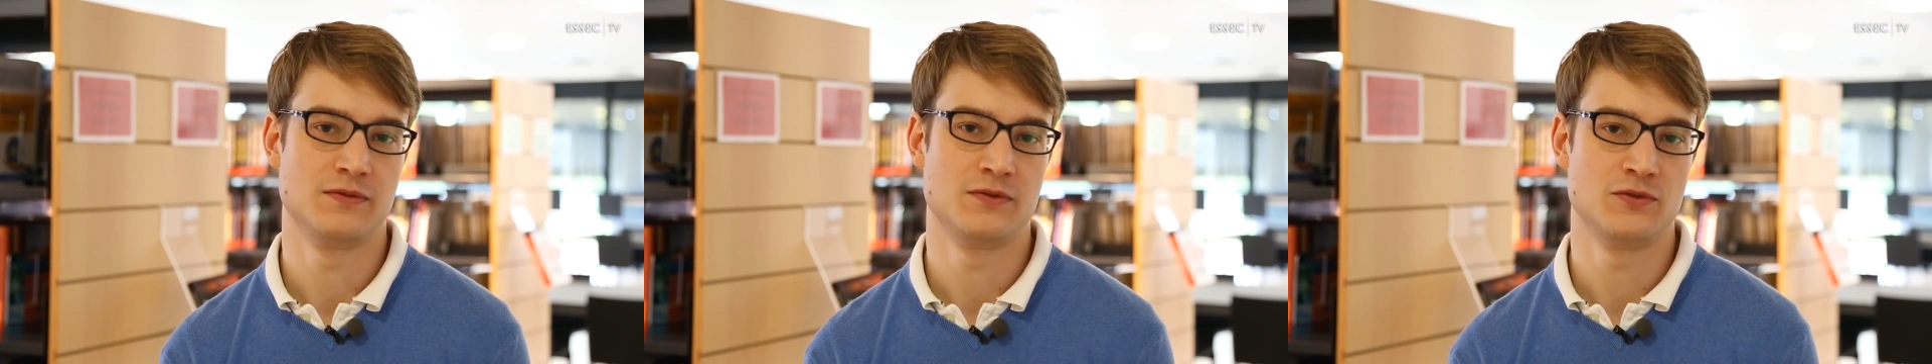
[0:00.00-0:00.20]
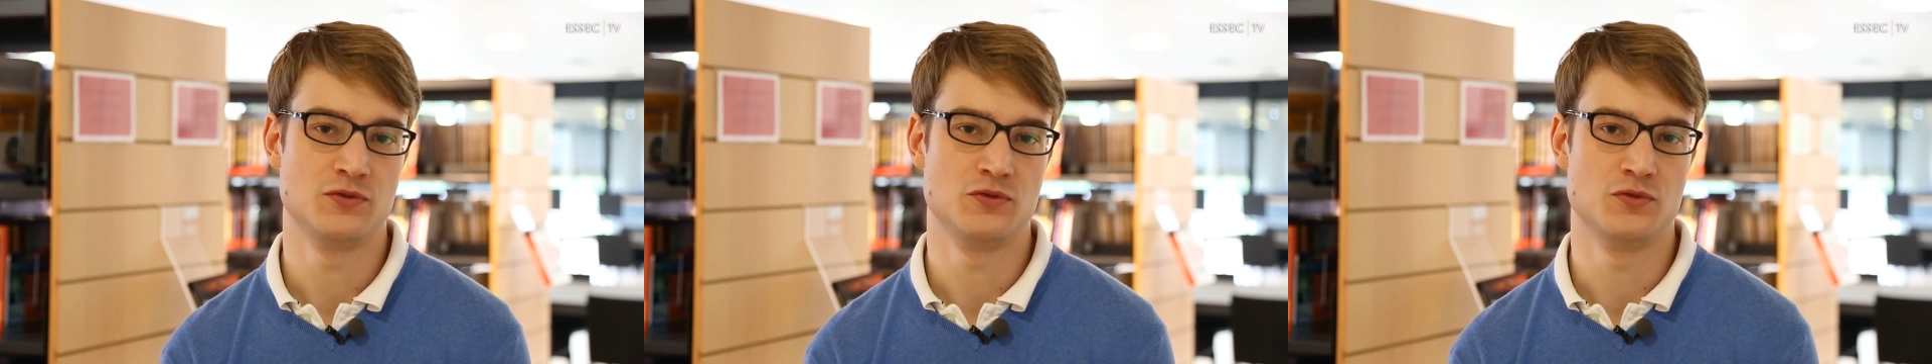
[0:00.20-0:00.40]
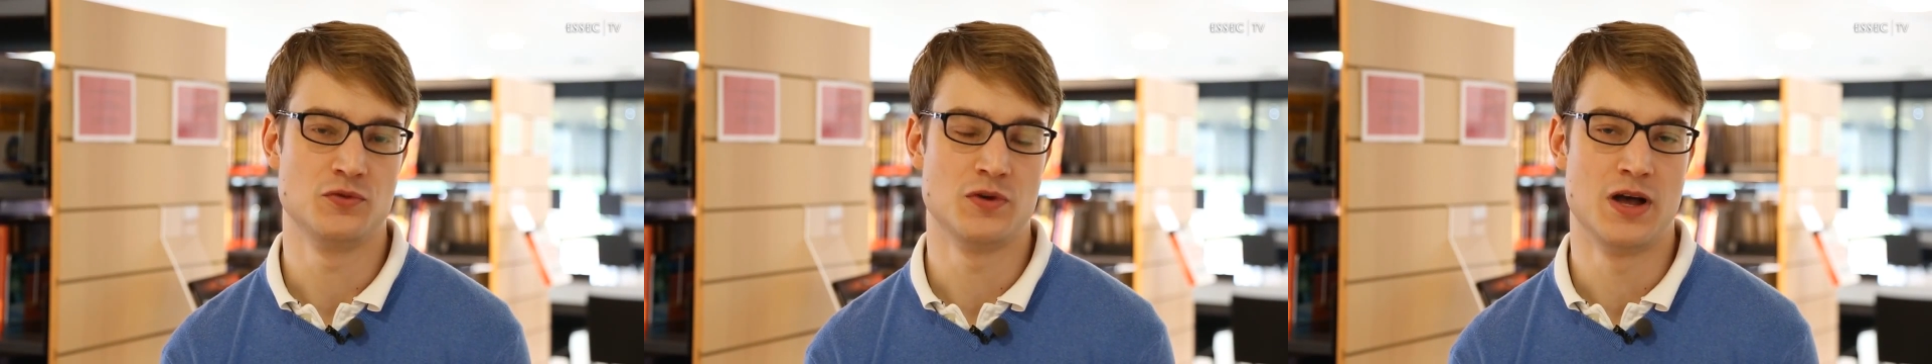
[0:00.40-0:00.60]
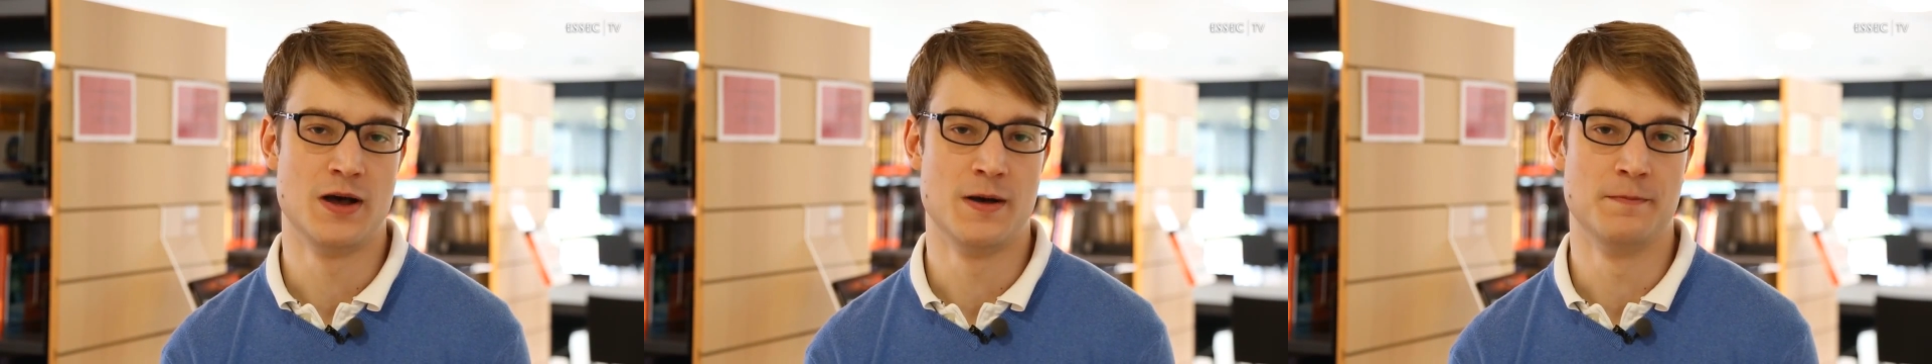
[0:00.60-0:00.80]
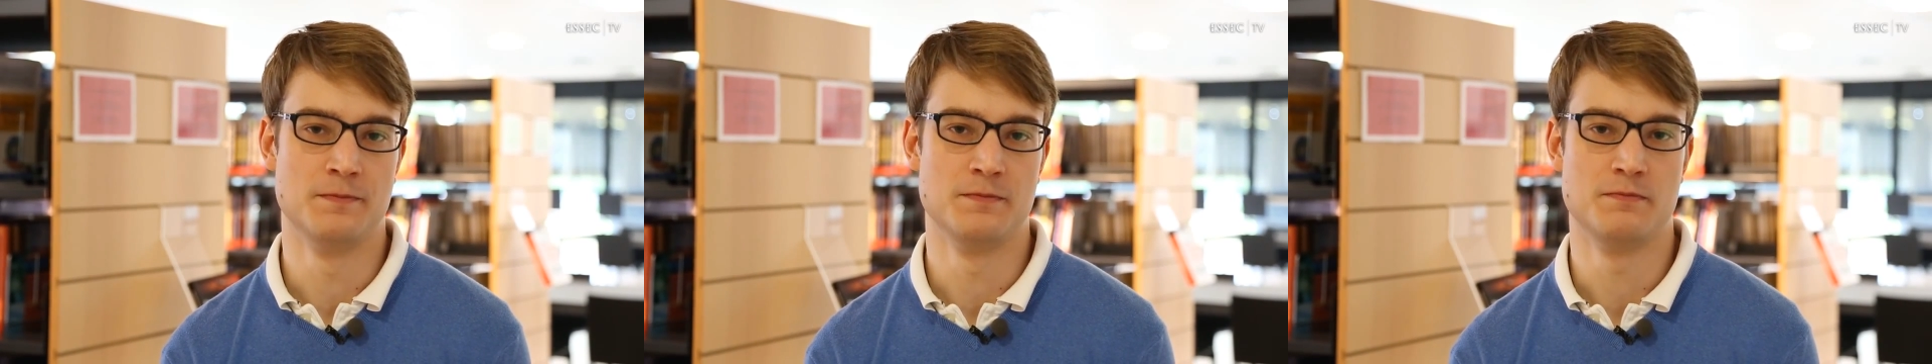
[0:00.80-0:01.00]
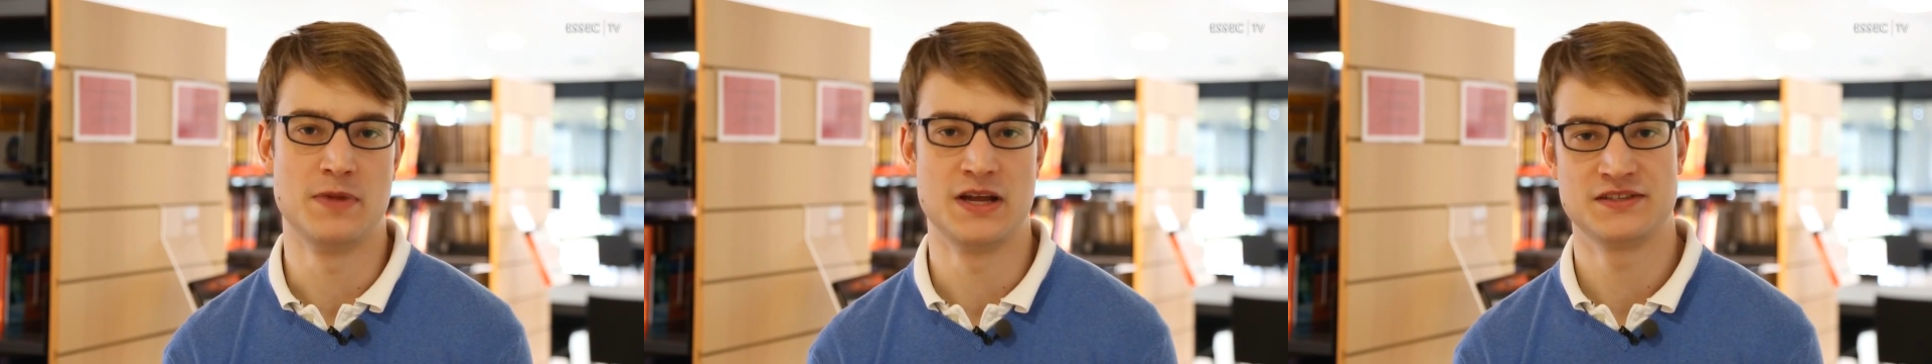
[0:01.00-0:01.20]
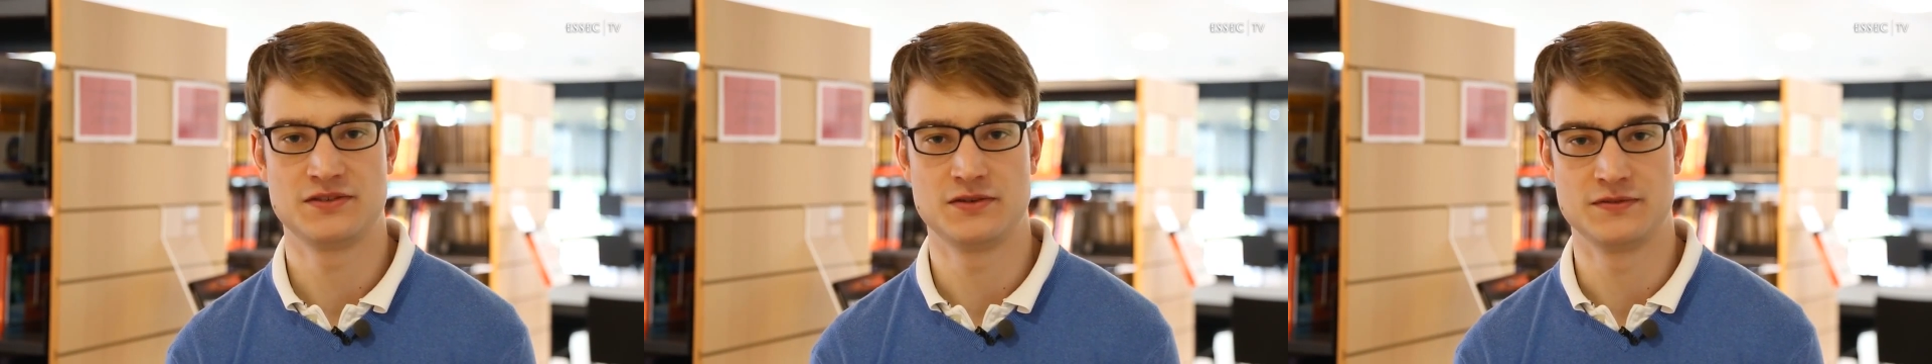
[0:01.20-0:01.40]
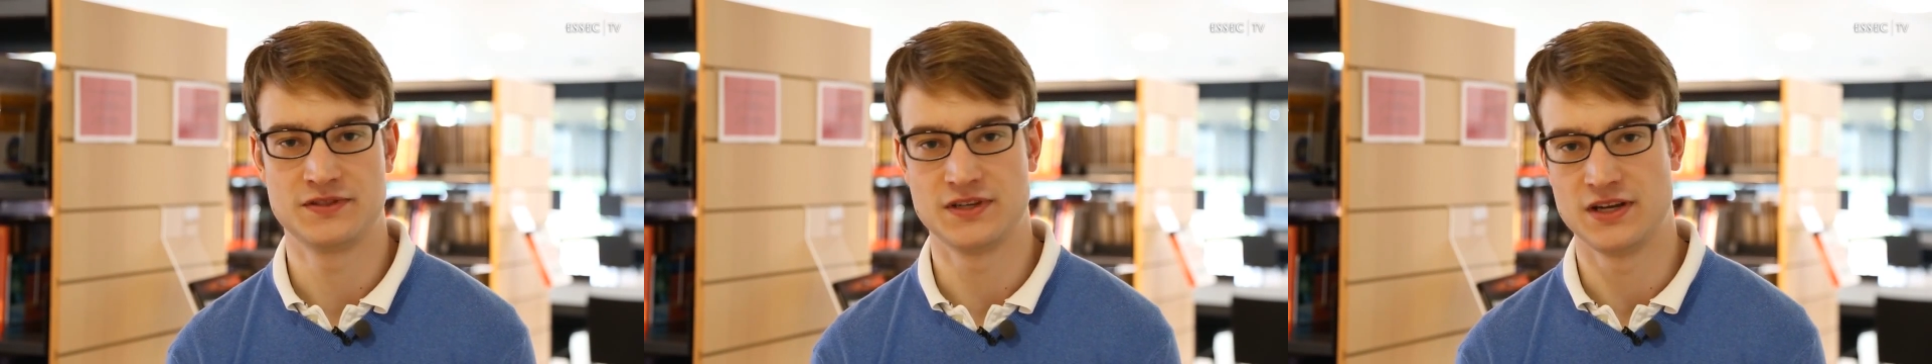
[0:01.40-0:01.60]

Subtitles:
to Master of